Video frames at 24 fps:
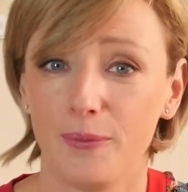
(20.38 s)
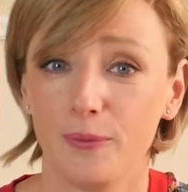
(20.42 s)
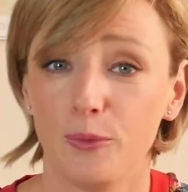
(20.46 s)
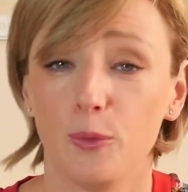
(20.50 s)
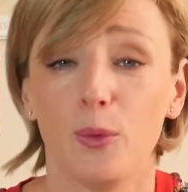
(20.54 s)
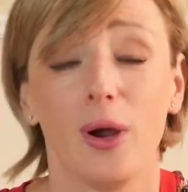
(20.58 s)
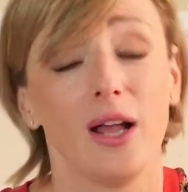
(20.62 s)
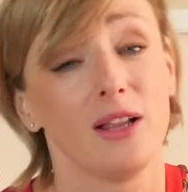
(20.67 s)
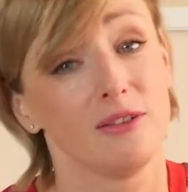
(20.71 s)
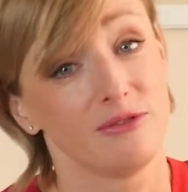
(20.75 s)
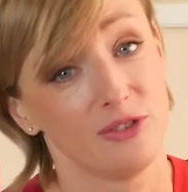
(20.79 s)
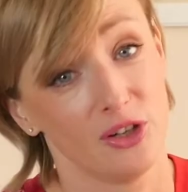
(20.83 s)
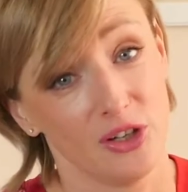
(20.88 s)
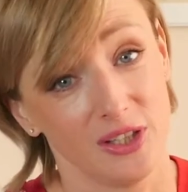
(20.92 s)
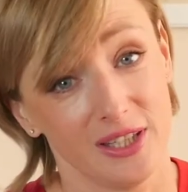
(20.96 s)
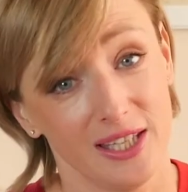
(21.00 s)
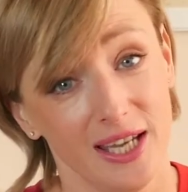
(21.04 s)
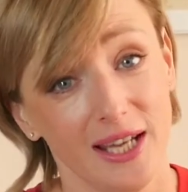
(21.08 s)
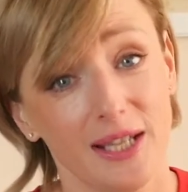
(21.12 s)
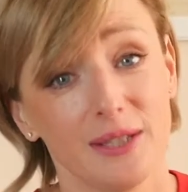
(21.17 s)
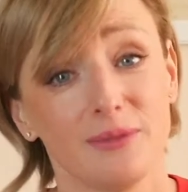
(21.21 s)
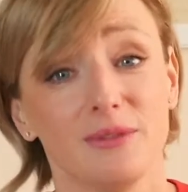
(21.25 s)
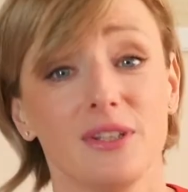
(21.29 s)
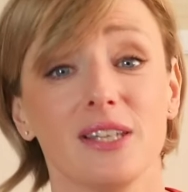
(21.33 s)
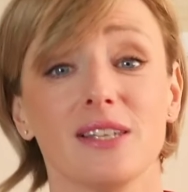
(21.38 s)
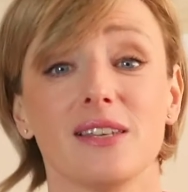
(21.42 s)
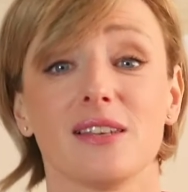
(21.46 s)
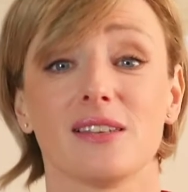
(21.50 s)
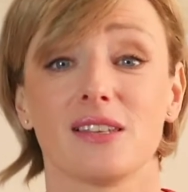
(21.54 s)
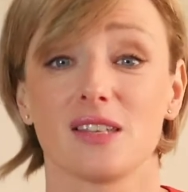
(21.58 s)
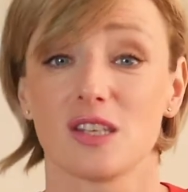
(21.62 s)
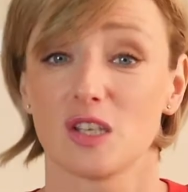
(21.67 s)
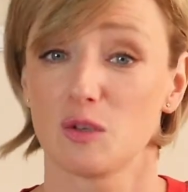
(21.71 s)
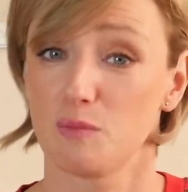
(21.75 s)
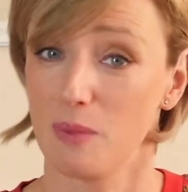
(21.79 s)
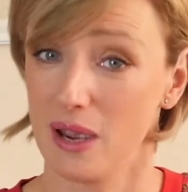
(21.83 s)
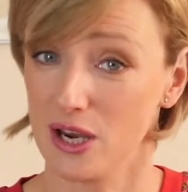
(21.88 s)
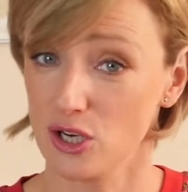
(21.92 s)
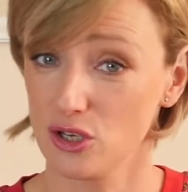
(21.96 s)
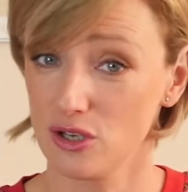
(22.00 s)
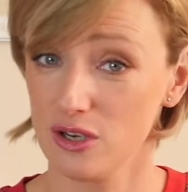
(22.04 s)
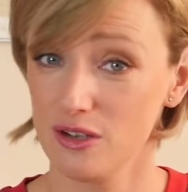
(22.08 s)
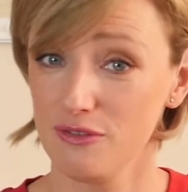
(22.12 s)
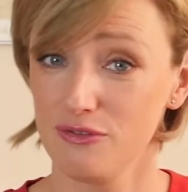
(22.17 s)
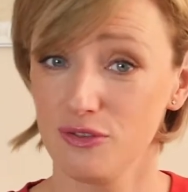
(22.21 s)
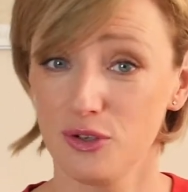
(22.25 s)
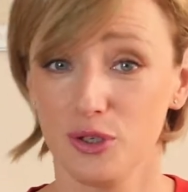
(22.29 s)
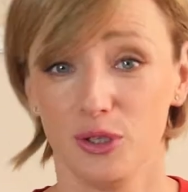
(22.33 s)
Well, Wojtek, this is
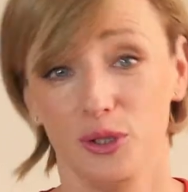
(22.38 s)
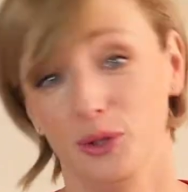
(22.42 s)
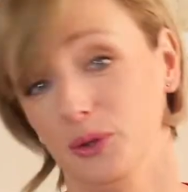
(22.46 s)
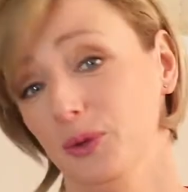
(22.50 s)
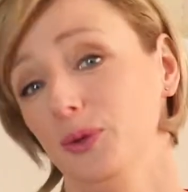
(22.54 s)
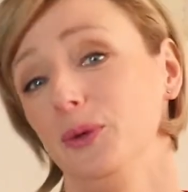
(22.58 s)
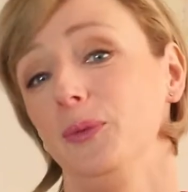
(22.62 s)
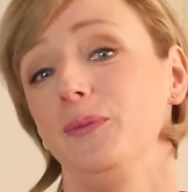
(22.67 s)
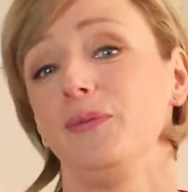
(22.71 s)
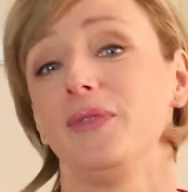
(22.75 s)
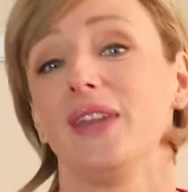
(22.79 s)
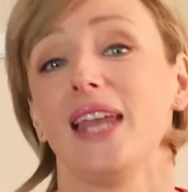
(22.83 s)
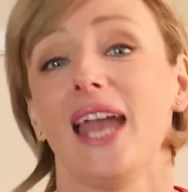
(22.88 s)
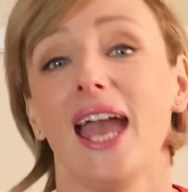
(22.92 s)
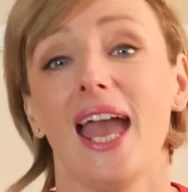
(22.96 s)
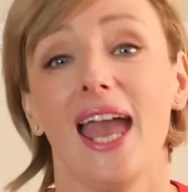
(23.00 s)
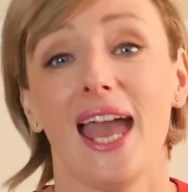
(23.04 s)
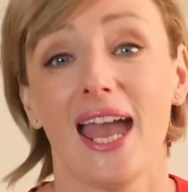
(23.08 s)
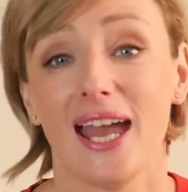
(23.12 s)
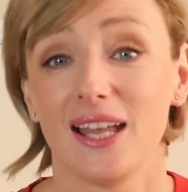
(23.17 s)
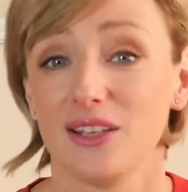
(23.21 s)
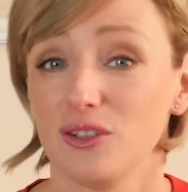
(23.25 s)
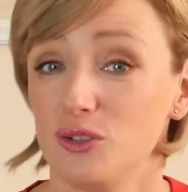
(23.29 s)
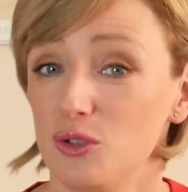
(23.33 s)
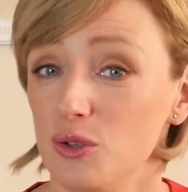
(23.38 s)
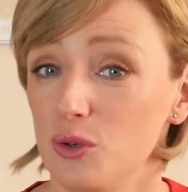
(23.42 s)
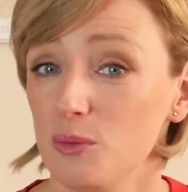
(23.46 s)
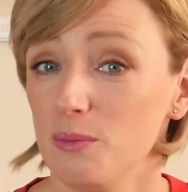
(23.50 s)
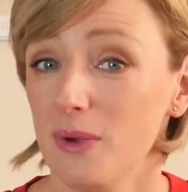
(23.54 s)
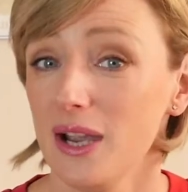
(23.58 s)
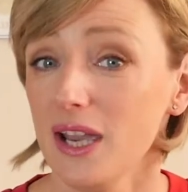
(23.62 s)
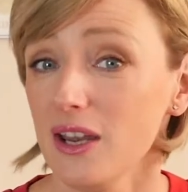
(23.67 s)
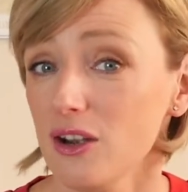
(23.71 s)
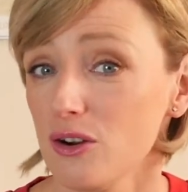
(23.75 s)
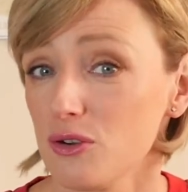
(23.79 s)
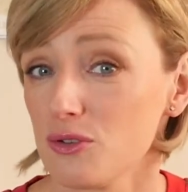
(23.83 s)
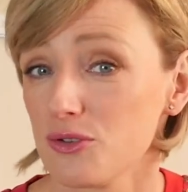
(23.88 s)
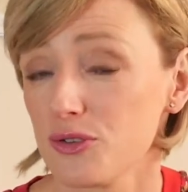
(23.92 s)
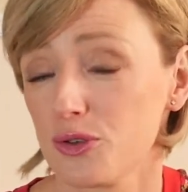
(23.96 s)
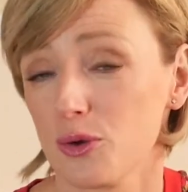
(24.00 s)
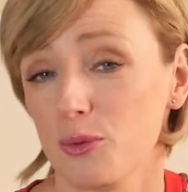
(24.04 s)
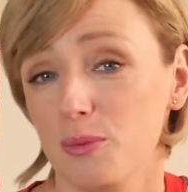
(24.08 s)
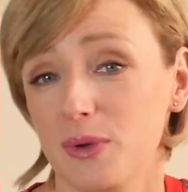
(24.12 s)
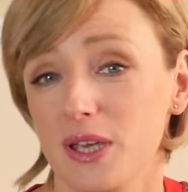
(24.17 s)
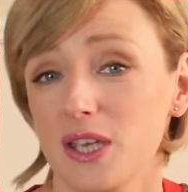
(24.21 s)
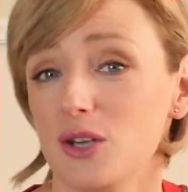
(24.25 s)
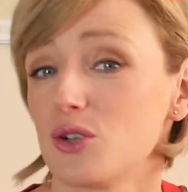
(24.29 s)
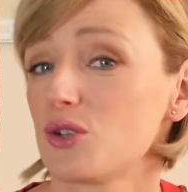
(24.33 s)
especially for you, and you might also
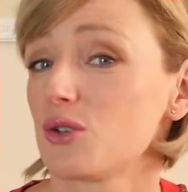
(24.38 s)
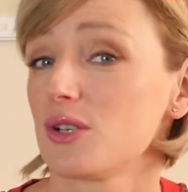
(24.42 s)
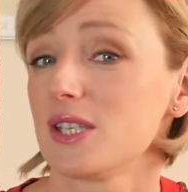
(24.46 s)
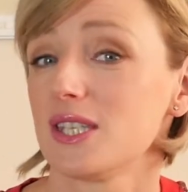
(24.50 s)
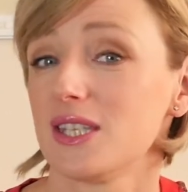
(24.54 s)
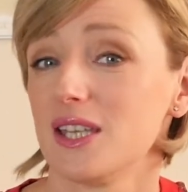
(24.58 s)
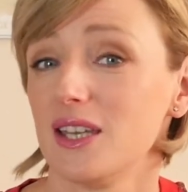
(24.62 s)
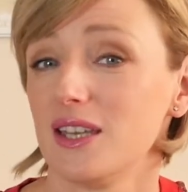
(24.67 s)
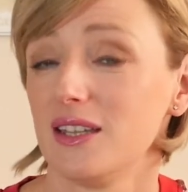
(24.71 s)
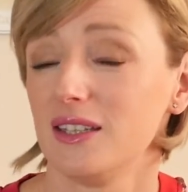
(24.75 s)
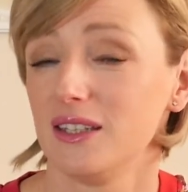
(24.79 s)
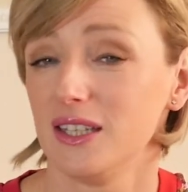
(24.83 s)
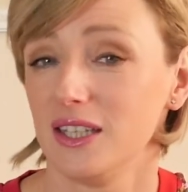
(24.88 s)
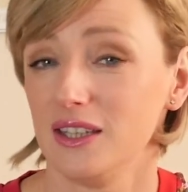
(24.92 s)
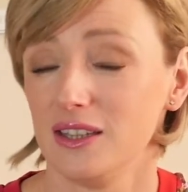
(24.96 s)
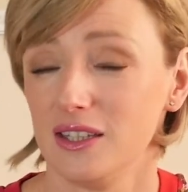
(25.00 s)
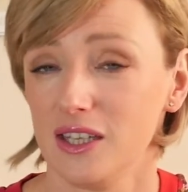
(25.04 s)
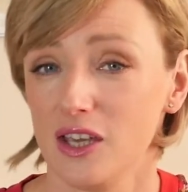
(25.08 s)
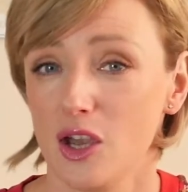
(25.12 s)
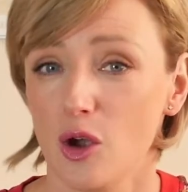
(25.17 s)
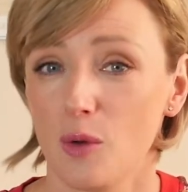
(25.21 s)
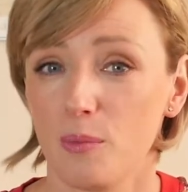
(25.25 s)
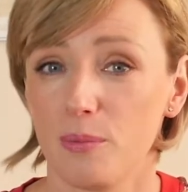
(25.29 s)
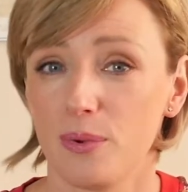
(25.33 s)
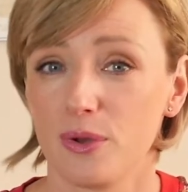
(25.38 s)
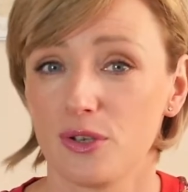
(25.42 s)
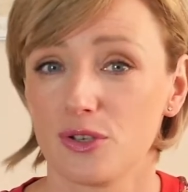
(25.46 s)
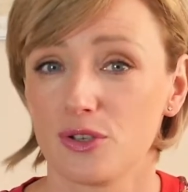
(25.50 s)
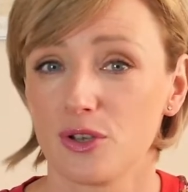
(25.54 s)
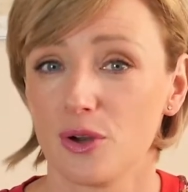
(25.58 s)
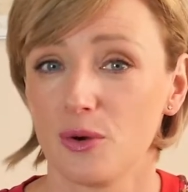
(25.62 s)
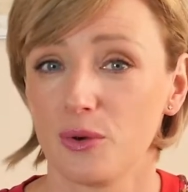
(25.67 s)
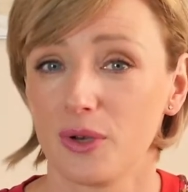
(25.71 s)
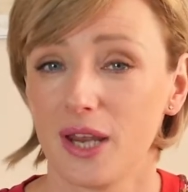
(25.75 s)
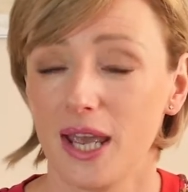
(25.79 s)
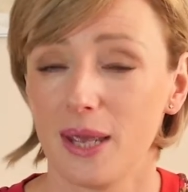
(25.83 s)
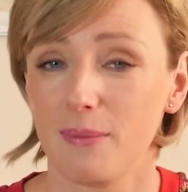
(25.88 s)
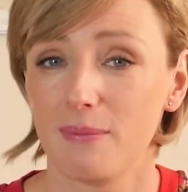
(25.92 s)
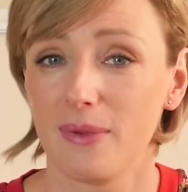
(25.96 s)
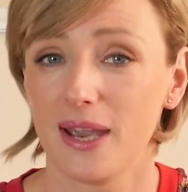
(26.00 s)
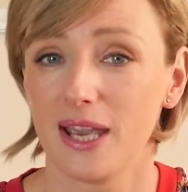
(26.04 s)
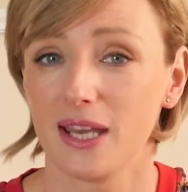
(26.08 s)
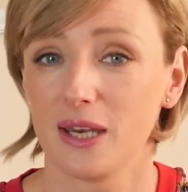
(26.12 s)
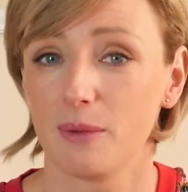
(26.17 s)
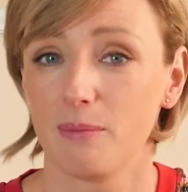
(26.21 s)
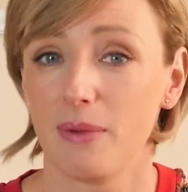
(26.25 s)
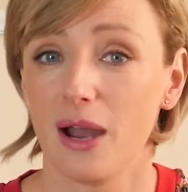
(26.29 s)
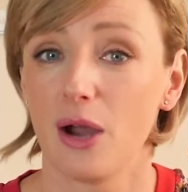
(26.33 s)
be interested in the episode I
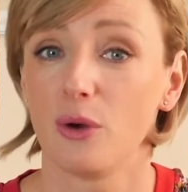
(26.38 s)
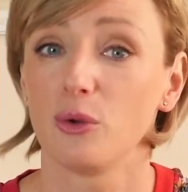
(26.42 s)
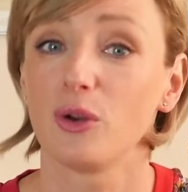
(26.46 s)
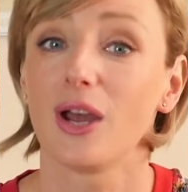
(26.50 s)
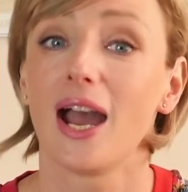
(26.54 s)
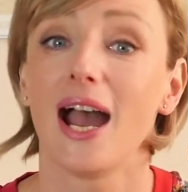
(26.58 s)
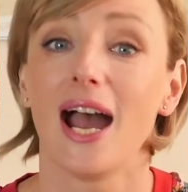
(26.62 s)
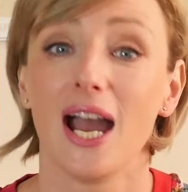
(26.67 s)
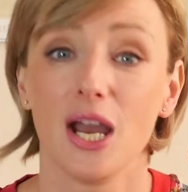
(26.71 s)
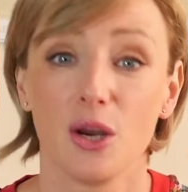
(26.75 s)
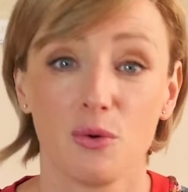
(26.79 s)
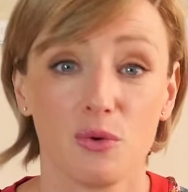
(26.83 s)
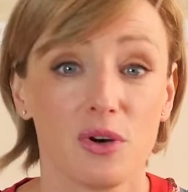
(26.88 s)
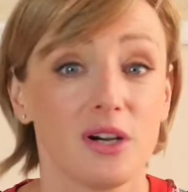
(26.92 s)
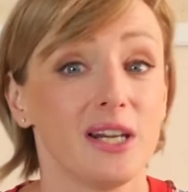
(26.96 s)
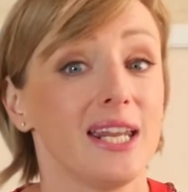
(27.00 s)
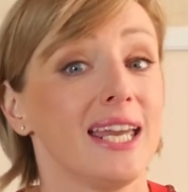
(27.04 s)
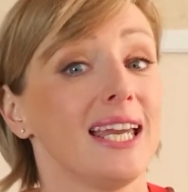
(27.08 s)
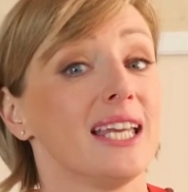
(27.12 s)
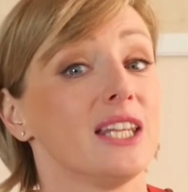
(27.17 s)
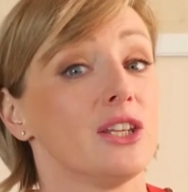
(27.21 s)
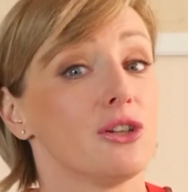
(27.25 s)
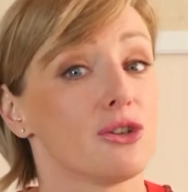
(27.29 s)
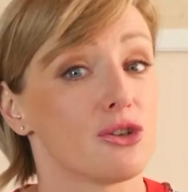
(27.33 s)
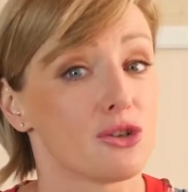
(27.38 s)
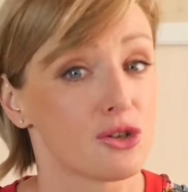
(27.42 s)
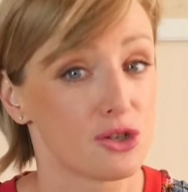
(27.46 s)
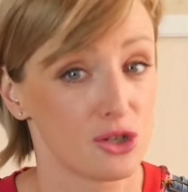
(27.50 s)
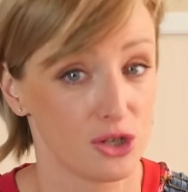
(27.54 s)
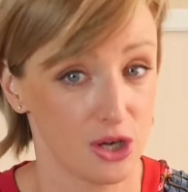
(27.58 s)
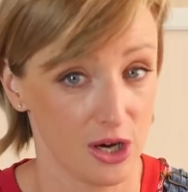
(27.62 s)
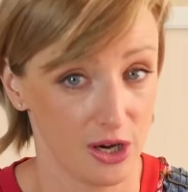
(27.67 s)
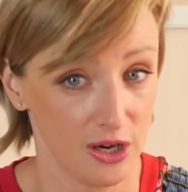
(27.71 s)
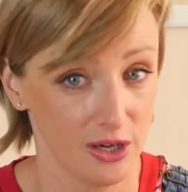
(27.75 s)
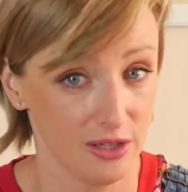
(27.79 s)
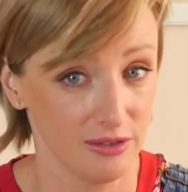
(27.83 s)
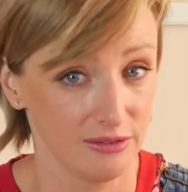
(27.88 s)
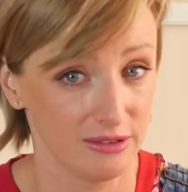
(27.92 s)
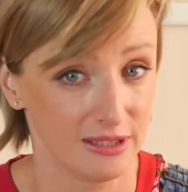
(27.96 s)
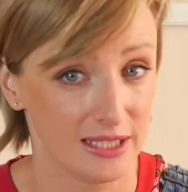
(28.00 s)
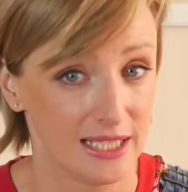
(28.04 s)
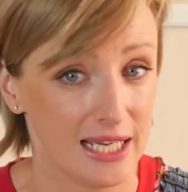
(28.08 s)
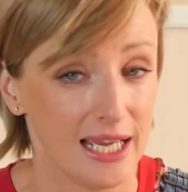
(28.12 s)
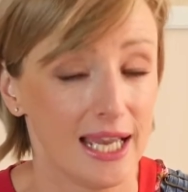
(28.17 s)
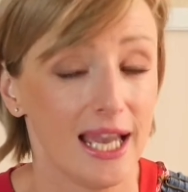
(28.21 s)
made about ironing the shirt,